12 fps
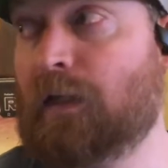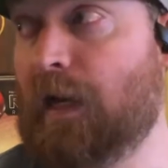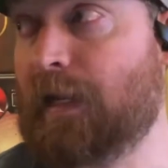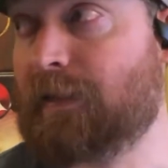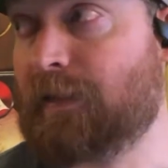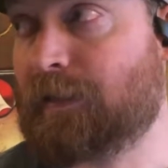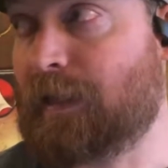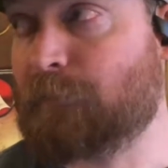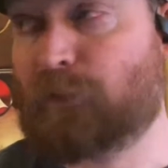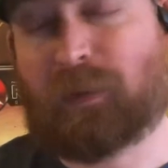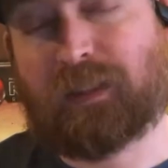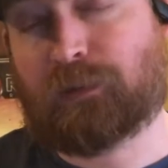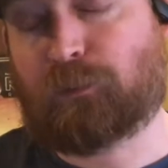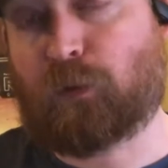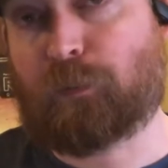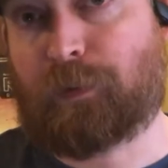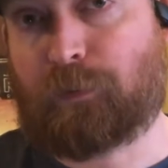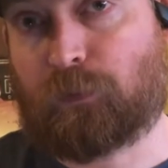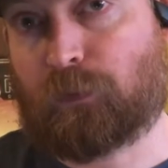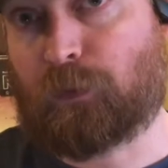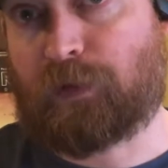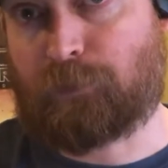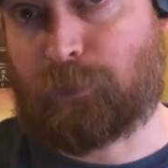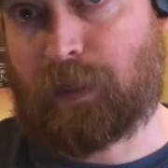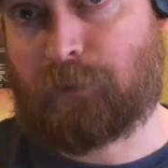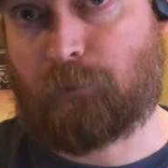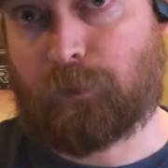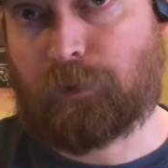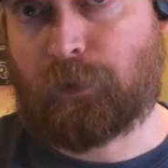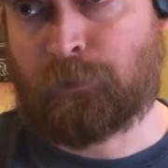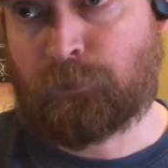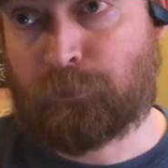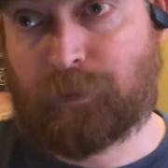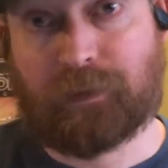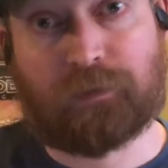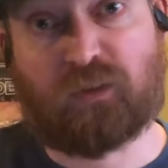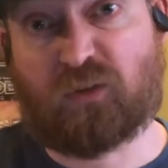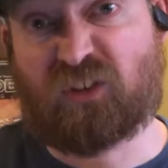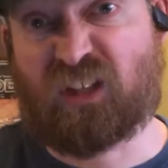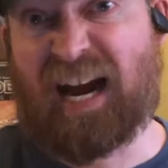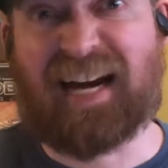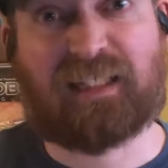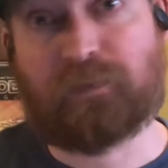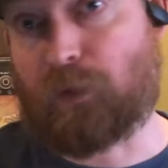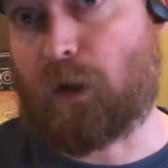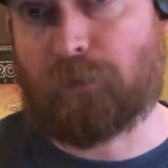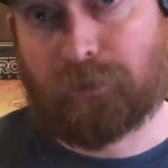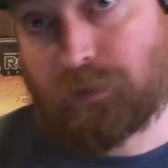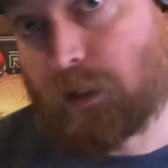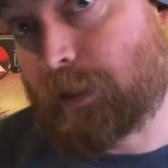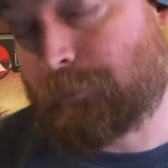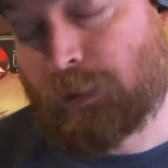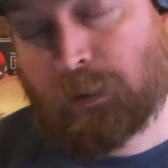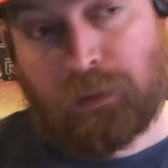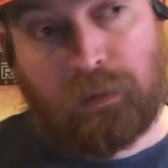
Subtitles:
I think I'm surprised more people don't have a problem with those, because those are active all the time.